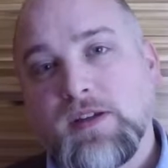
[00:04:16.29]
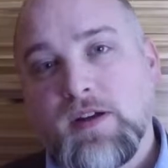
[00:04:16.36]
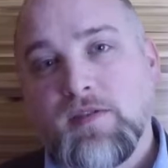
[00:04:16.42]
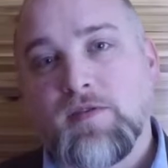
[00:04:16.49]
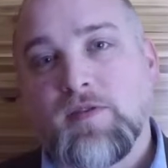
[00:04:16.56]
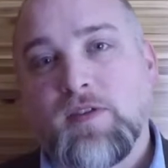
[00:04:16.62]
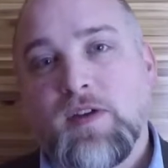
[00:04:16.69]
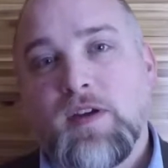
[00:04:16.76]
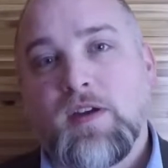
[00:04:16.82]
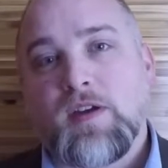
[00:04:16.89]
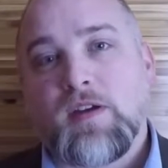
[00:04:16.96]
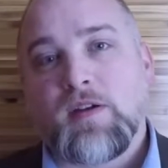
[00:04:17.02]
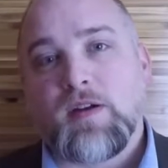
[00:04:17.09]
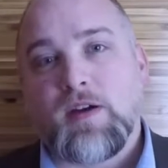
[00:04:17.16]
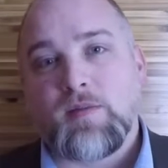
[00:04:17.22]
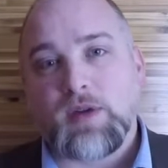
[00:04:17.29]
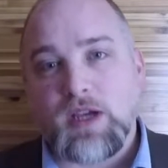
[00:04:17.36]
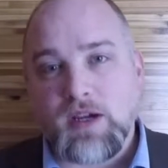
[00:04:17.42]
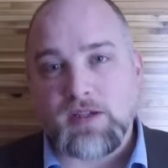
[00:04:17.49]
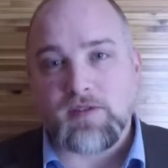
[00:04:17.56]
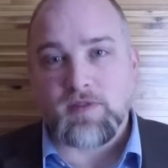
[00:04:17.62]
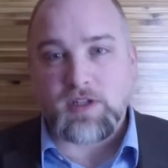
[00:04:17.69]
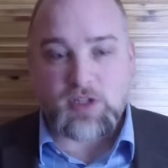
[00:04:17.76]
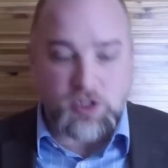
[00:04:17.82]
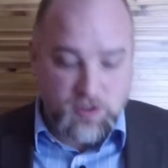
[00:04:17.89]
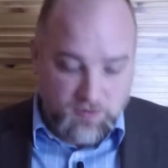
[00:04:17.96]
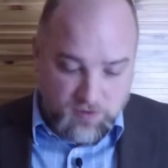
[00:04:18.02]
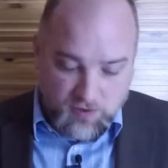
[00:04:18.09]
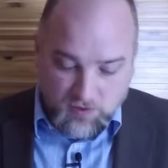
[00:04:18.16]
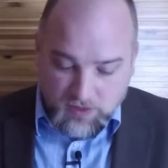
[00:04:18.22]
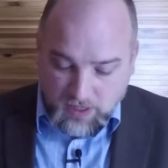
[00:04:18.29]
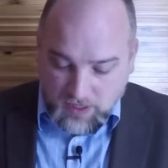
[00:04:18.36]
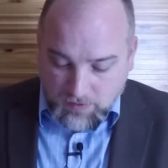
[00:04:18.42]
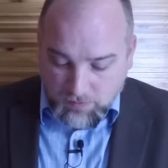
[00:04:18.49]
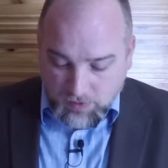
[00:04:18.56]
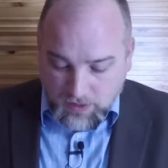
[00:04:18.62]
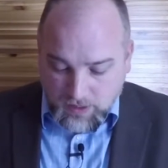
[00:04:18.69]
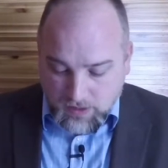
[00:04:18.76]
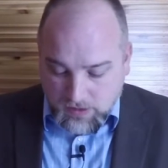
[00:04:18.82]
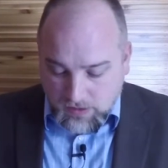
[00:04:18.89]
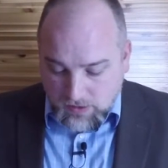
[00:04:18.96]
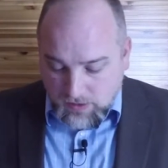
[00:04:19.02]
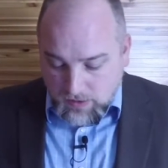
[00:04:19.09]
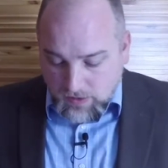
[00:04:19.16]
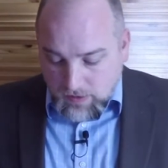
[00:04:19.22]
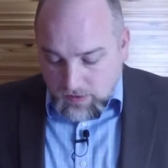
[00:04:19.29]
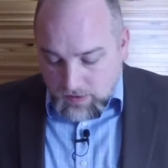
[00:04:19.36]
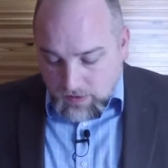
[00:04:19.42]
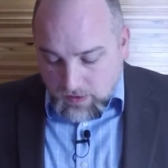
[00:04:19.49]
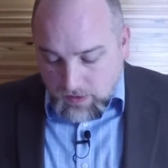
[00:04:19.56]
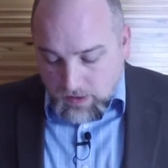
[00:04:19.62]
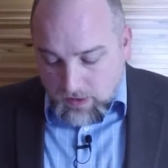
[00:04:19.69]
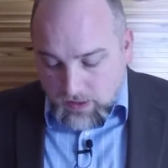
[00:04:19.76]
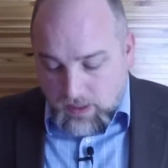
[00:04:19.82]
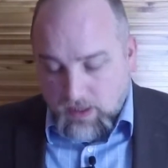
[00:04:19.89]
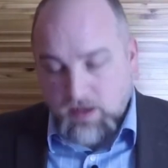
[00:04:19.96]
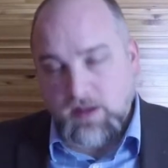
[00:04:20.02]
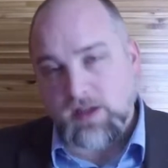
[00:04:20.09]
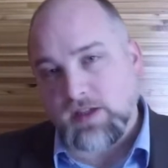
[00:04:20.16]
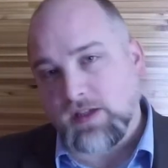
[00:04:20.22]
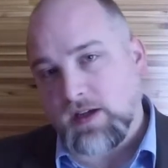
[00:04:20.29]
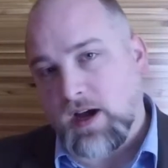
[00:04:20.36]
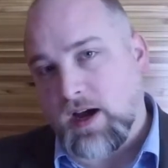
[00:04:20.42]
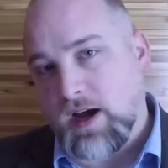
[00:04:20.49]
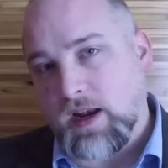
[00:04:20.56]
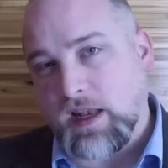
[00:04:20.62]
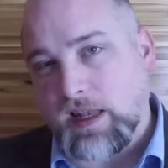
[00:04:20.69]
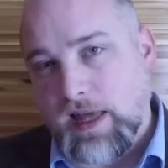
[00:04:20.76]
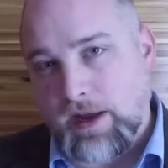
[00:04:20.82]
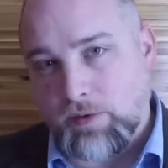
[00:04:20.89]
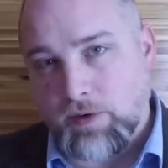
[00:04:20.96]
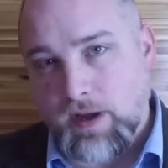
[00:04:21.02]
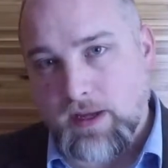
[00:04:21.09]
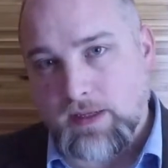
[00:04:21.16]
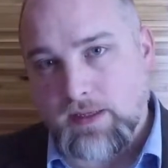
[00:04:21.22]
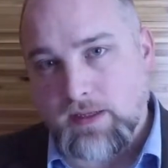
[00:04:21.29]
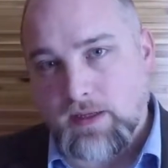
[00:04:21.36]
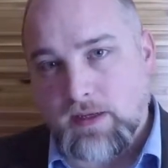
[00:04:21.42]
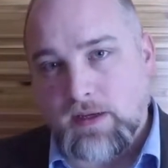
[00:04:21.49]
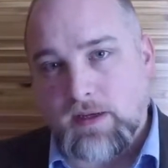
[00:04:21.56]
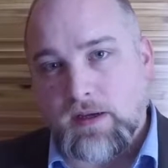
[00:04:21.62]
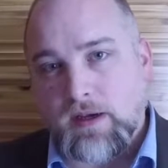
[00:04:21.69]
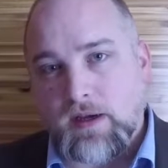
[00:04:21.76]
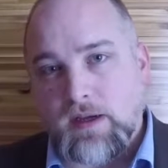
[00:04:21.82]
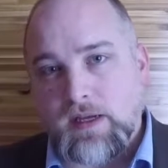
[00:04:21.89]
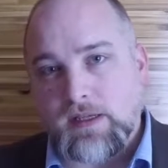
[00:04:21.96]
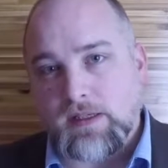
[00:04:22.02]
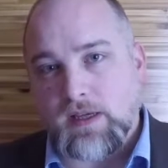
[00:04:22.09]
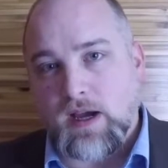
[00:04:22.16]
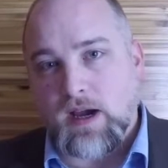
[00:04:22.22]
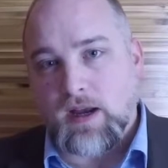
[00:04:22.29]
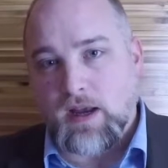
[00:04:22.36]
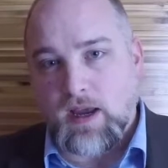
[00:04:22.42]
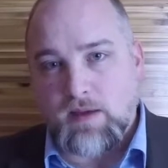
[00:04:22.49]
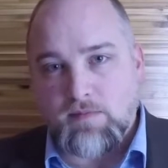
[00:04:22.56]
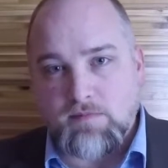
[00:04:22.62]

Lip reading: of these shifts that are taking place. Kenneth Scott Latourette, he's got a